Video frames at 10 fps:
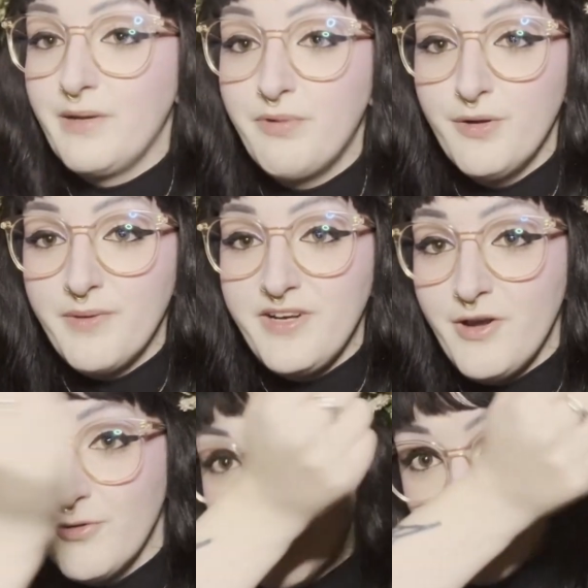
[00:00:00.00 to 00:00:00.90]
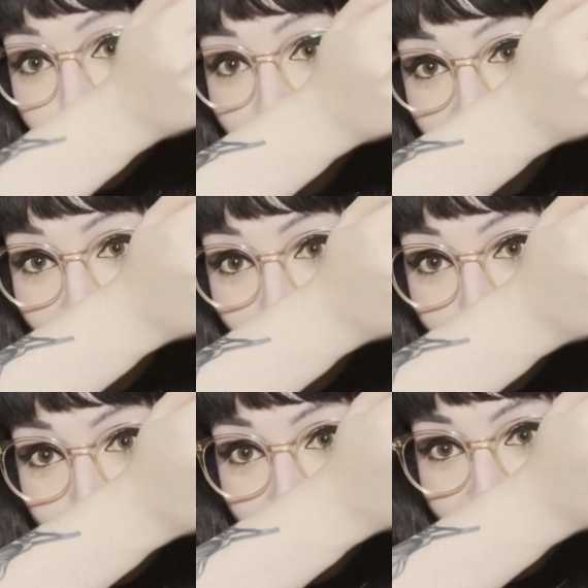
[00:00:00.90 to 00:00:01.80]
I put my nose right
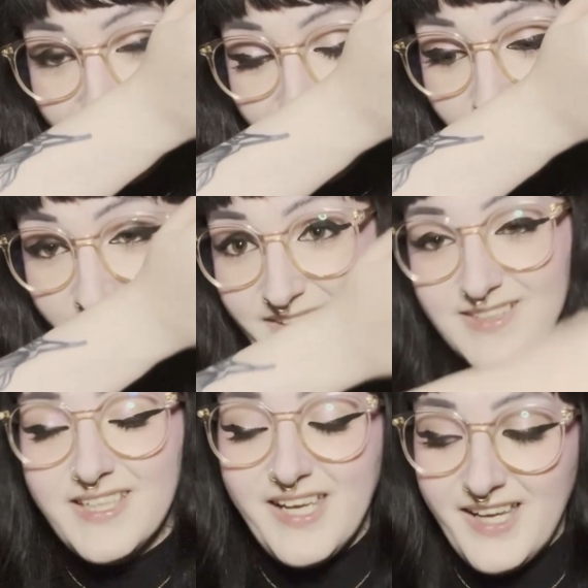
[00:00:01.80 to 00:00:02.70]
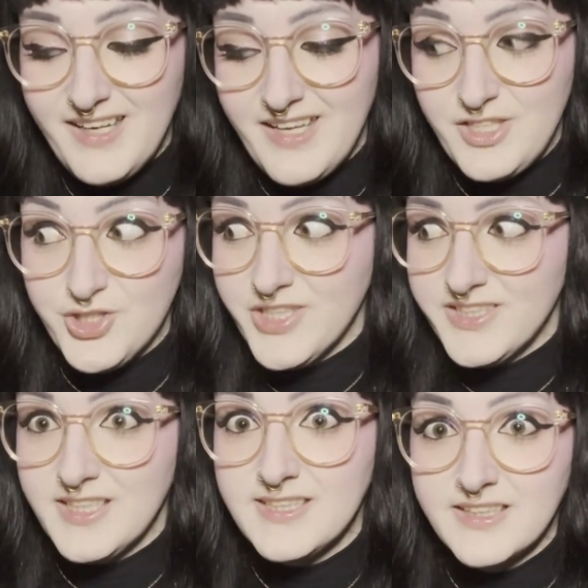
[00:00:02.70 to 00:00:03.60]
up on the skin,
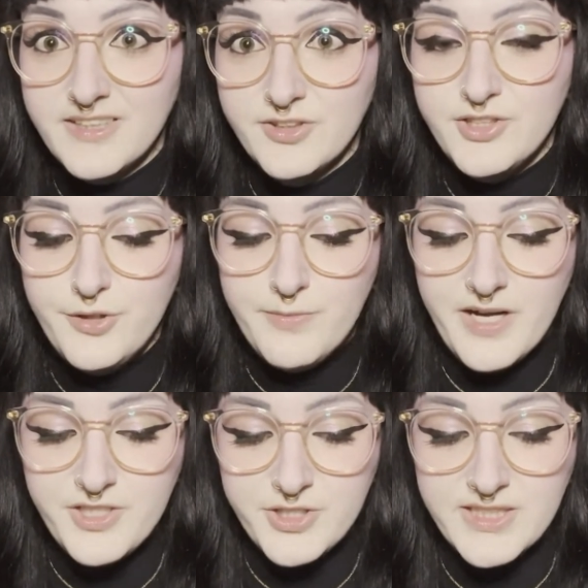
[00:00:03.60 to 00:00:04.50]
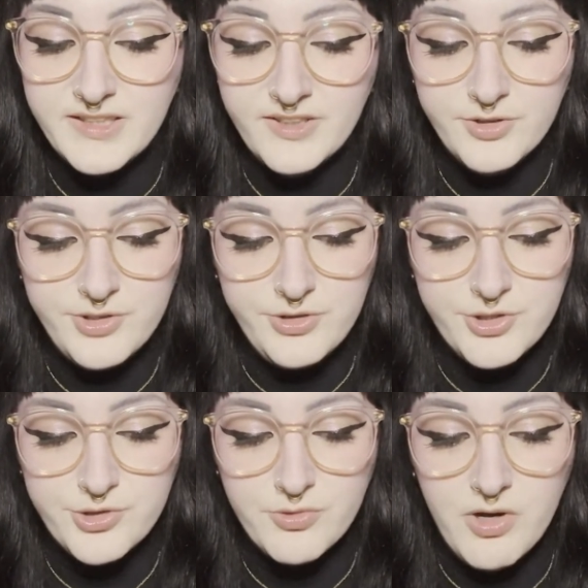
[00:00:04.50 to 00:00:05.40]
it's a little too much. It's a little too
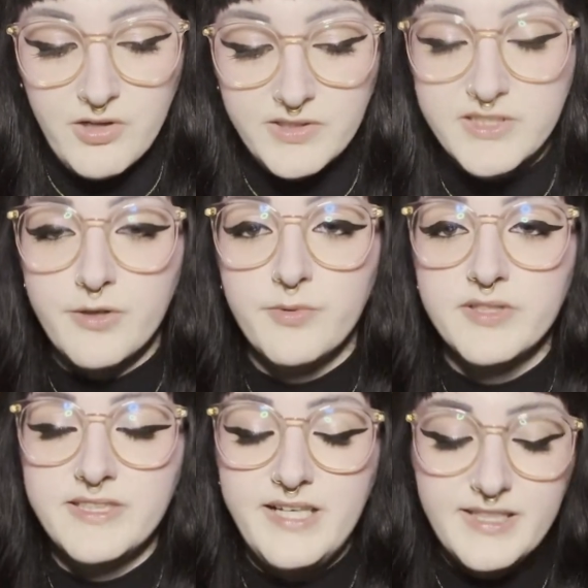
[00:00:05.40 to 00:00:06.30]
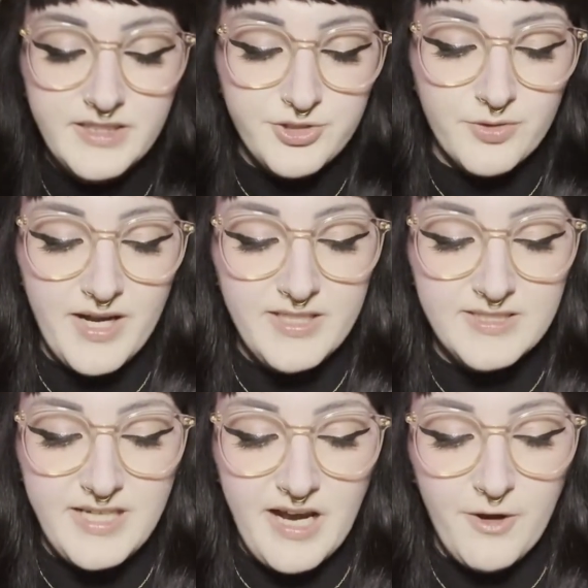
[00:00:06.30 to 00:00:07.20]
strong. So we'll see as it dries
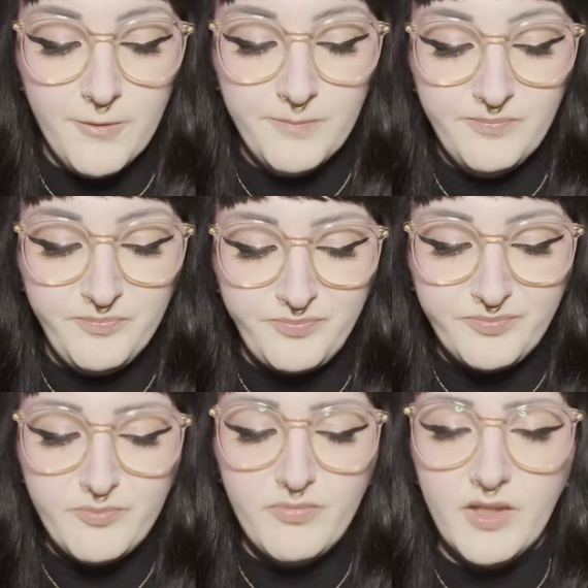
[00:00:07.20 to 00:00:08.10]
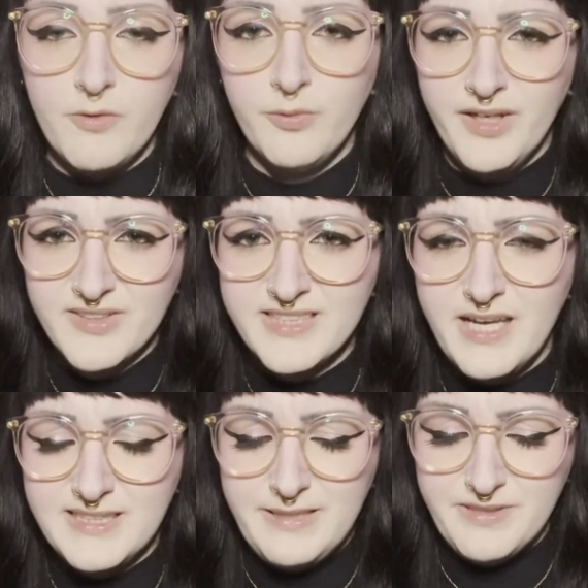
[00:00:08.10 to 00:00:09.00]
down what else I
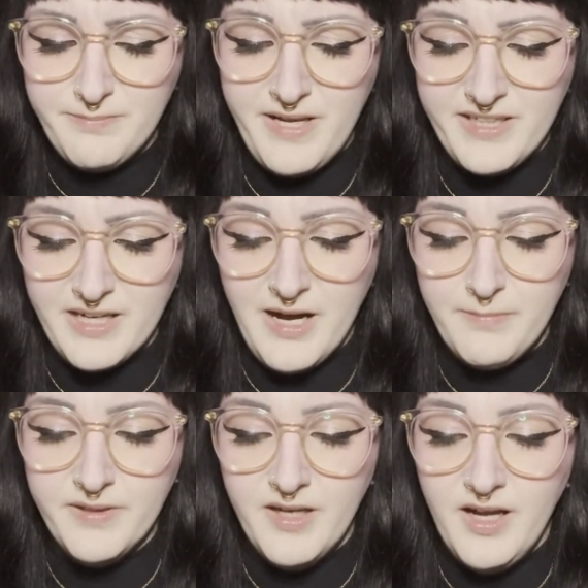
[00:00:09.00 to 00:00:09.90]
seem to pick up.